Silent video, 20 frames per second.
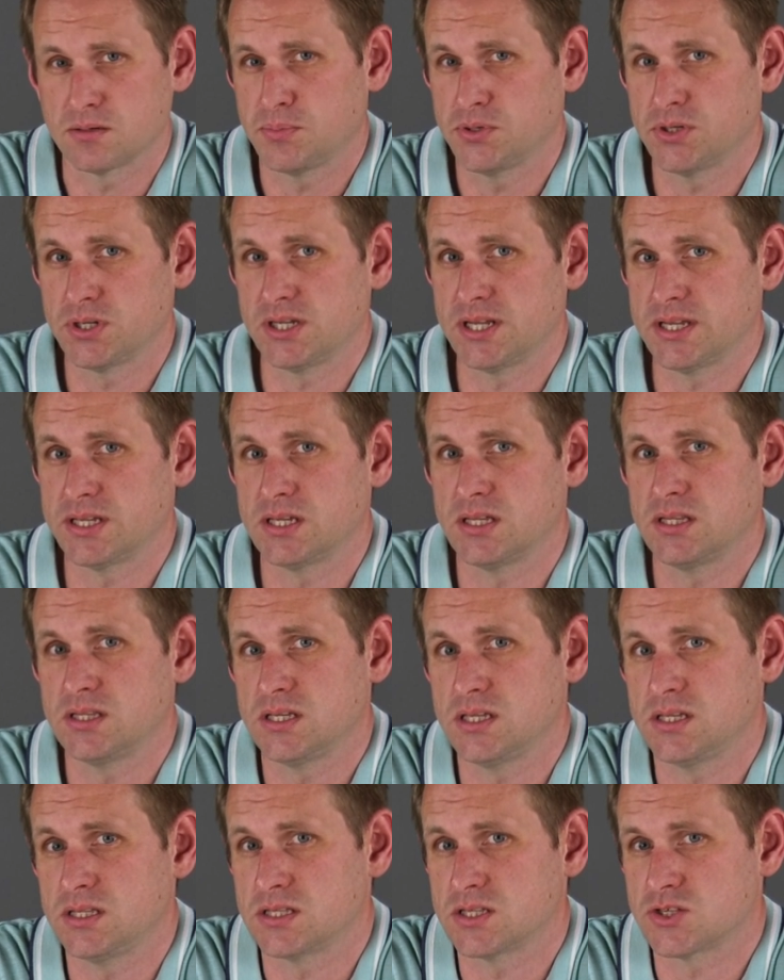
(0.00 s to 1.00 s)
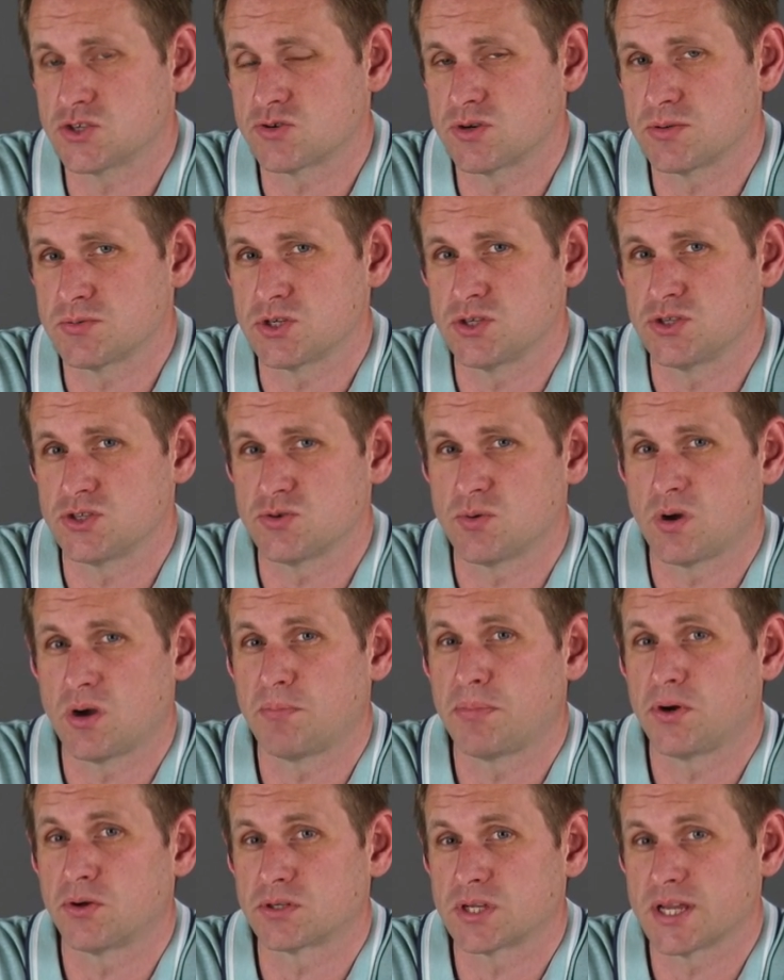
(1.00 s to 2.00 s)
And I'll put a link in the description to
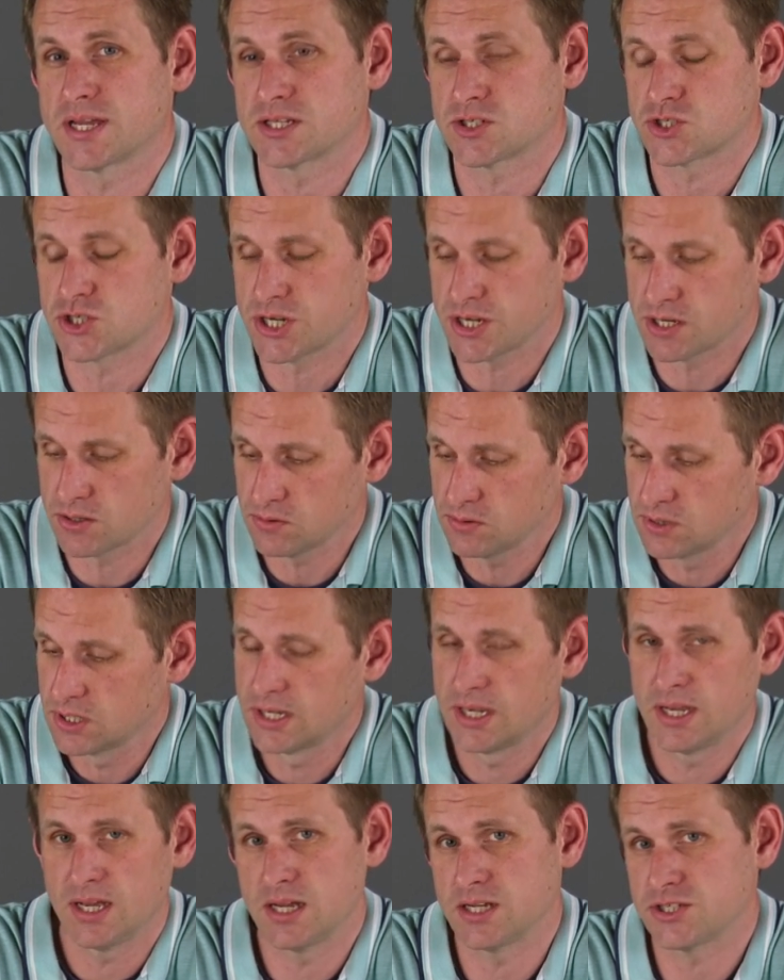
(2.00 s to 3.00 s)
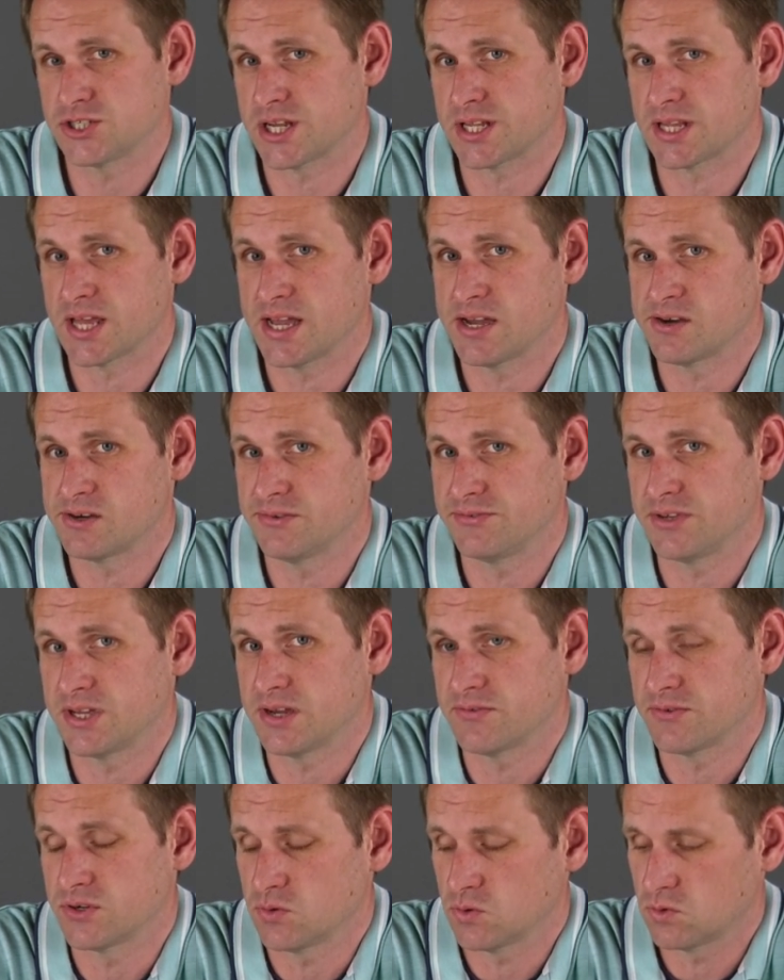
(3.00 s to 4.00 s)
our podcast channel. Uh, check that out if you
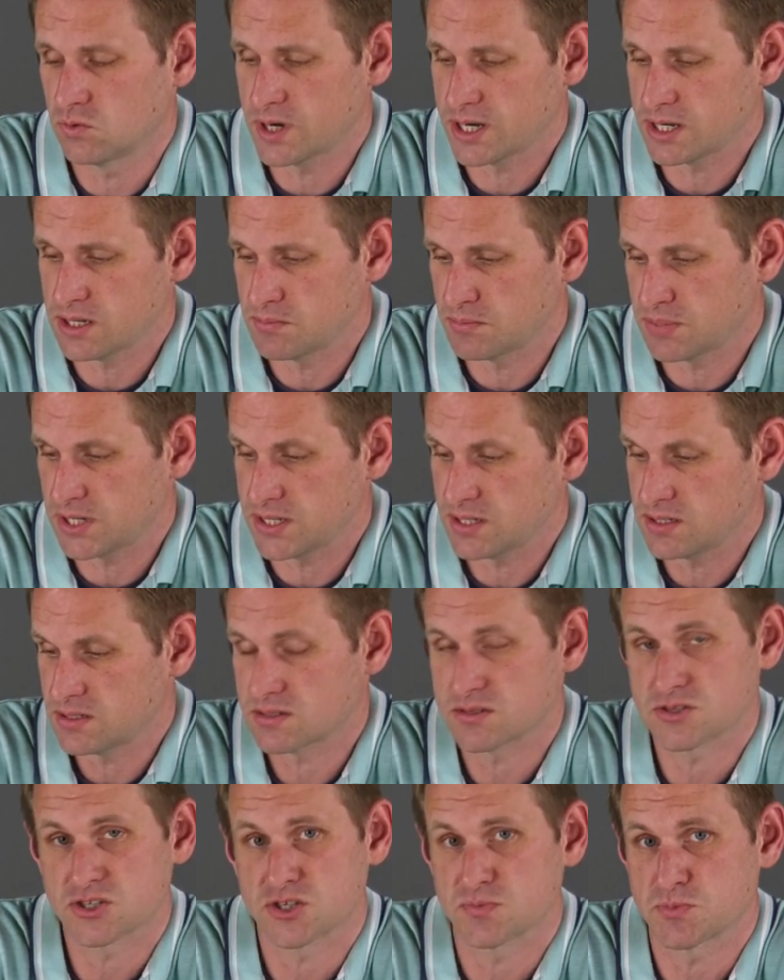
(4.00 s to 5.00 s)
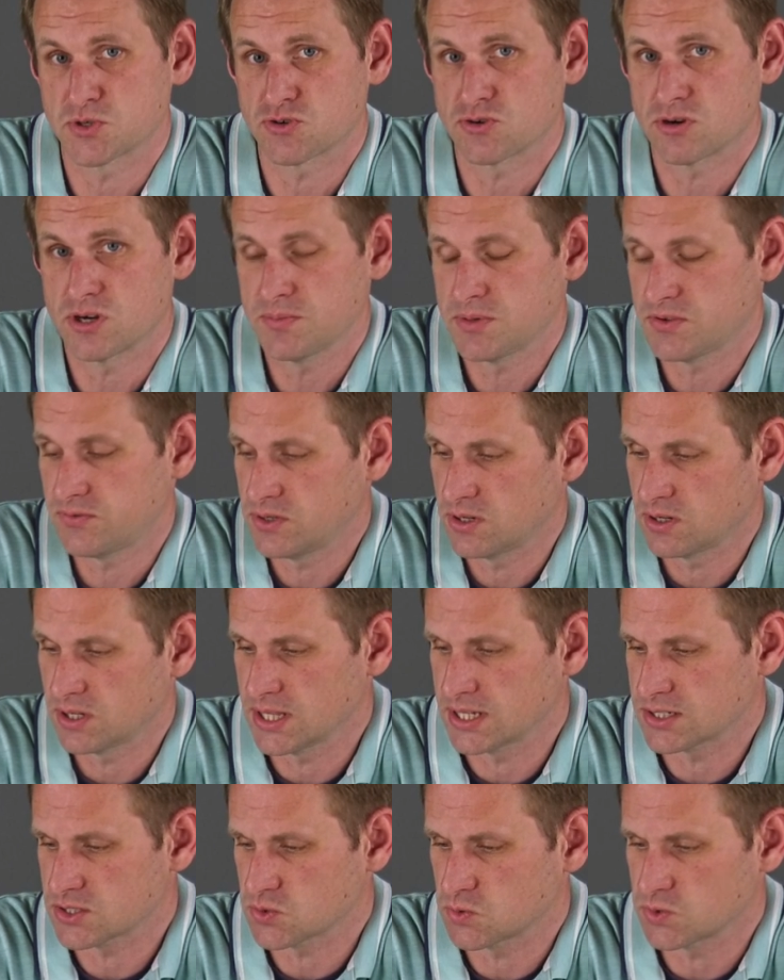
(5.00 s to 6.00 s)
haven't already, and please subscribe if you
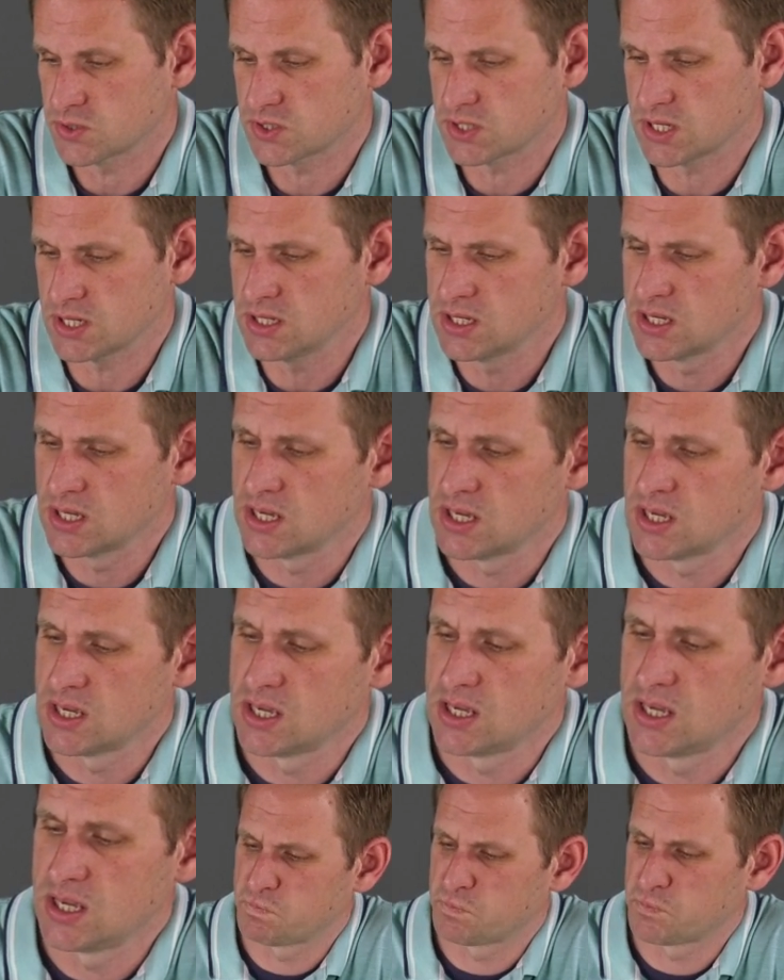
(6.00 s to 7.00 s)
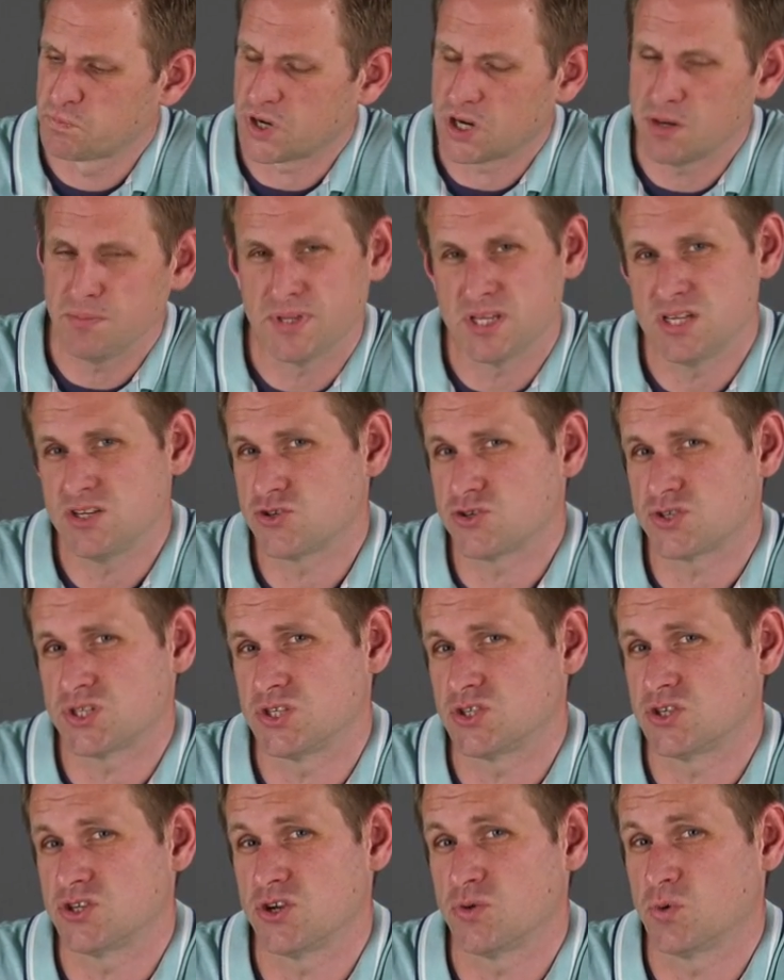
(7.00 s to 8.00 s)
like that sort of thing. I'd be
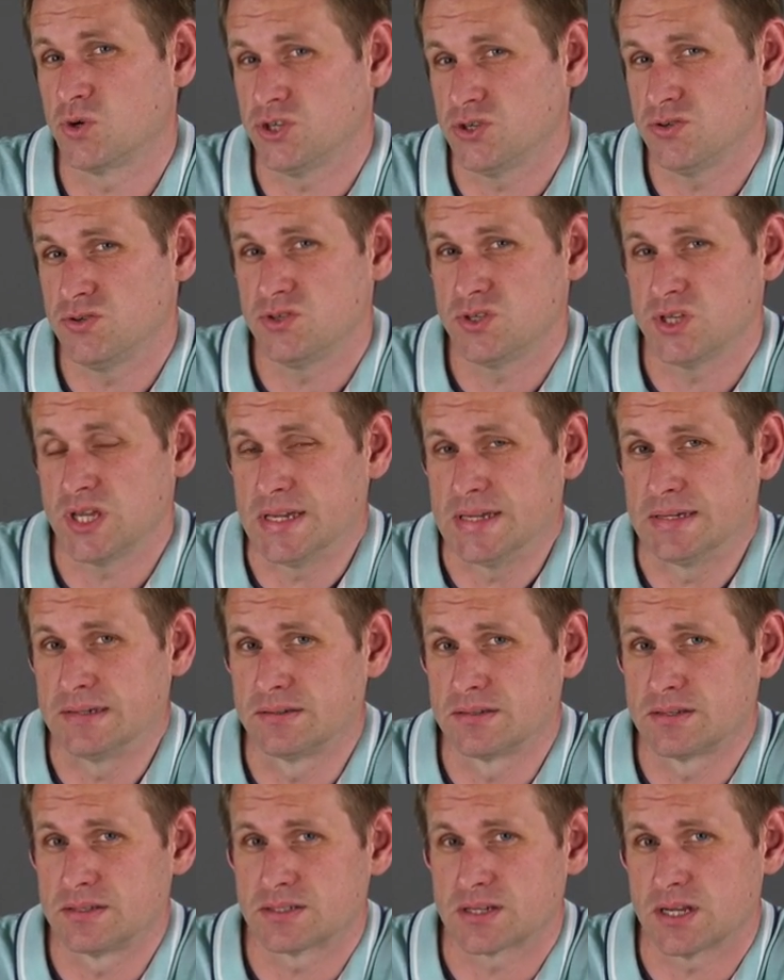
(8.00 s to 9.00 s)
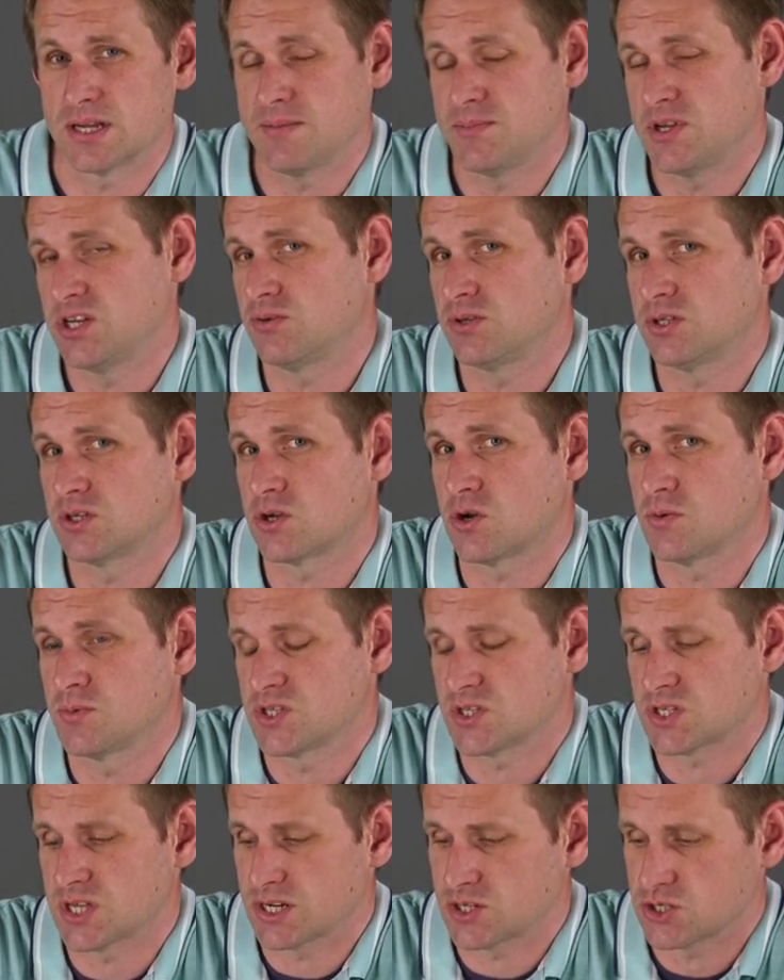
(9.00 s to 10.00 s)
interested to know what you think. So let me know in the
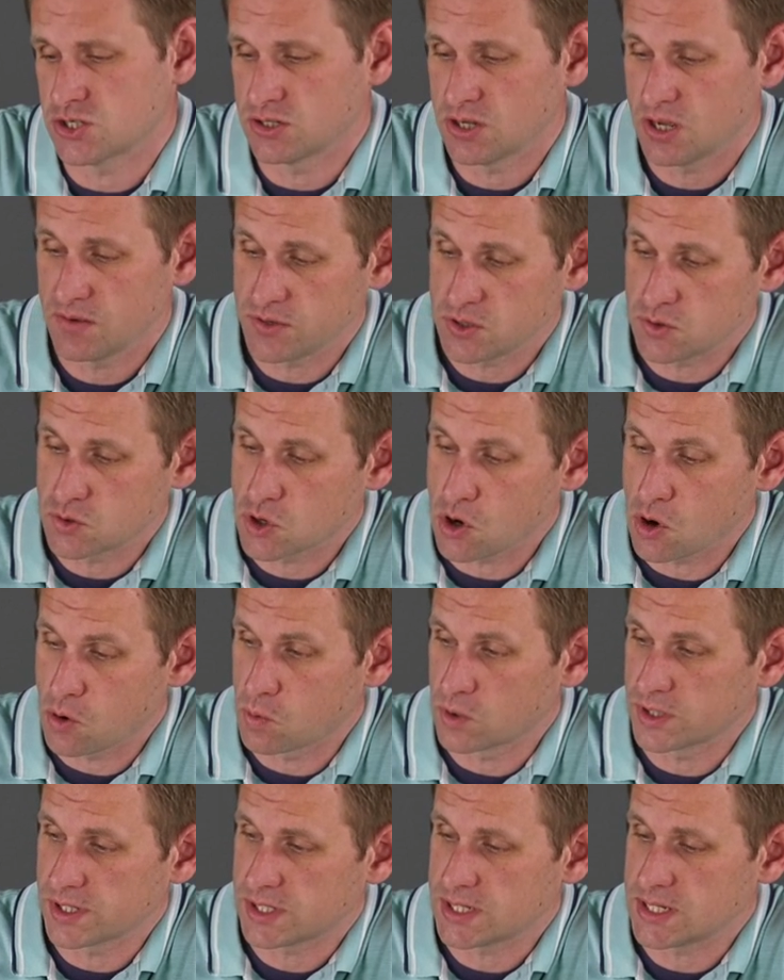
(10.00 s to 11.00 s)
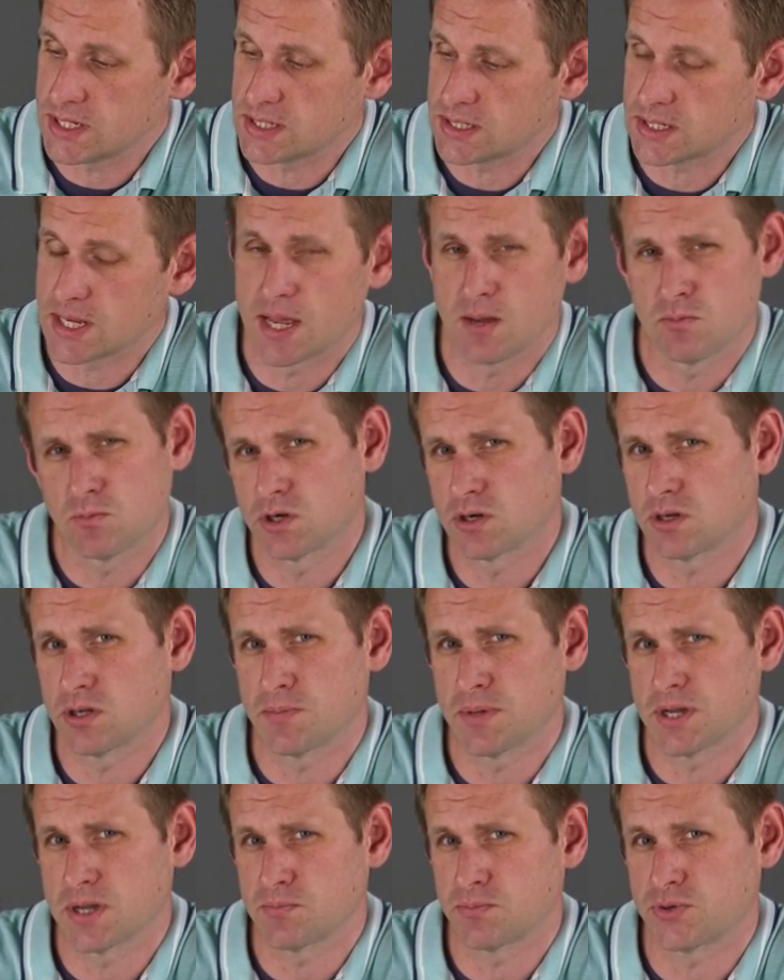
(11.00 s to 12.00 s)
comments section. Have you got one of these
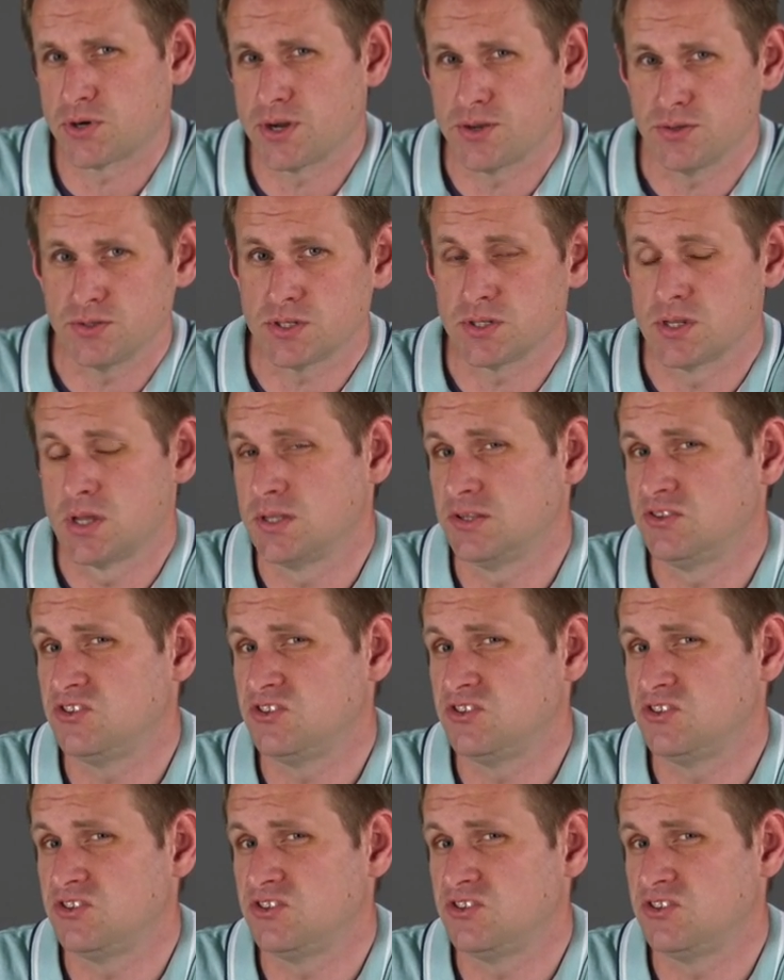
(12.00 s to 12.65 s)
M1 iPad Pros?